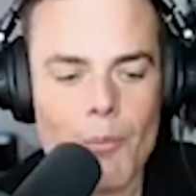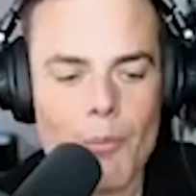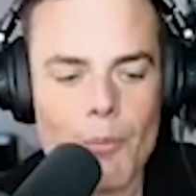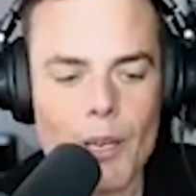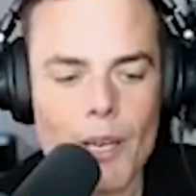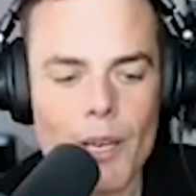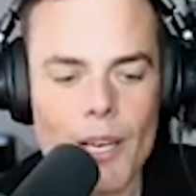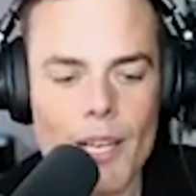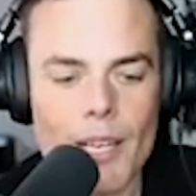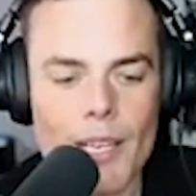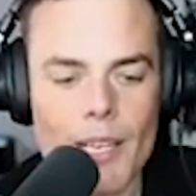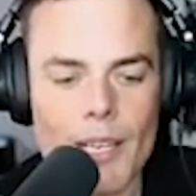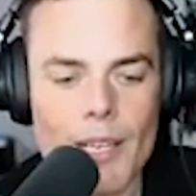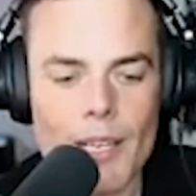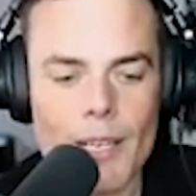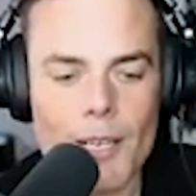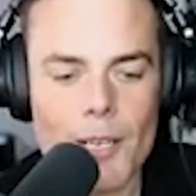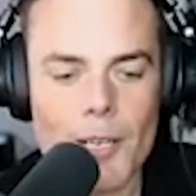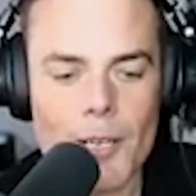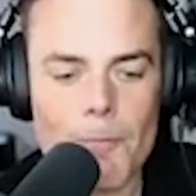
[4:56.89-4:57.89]
But
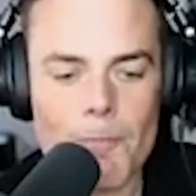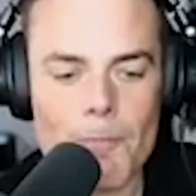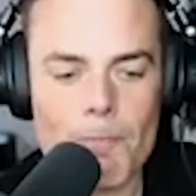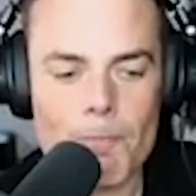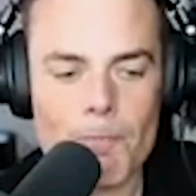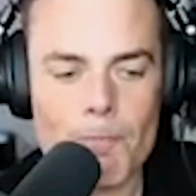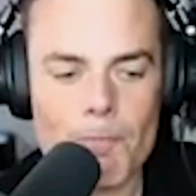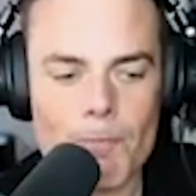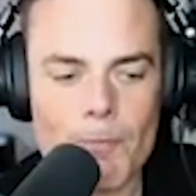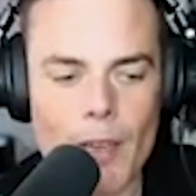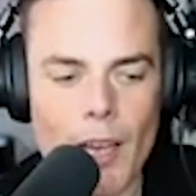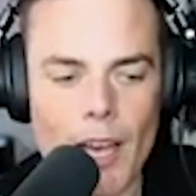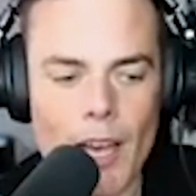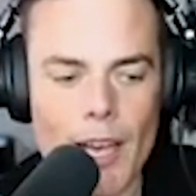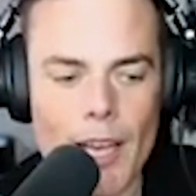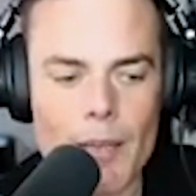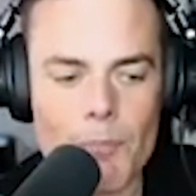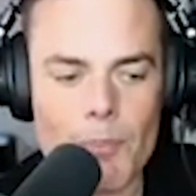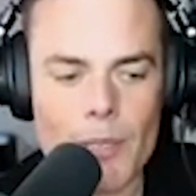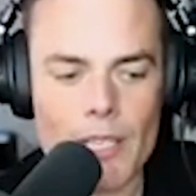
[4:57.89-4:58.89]

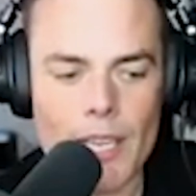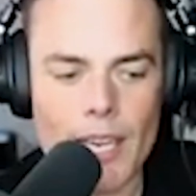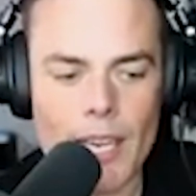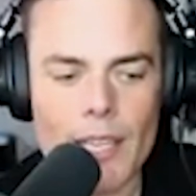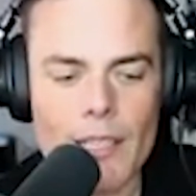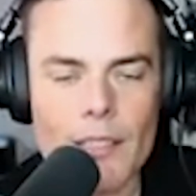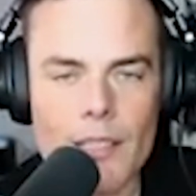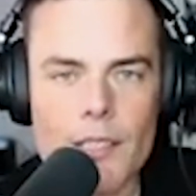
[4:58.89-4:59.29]
I began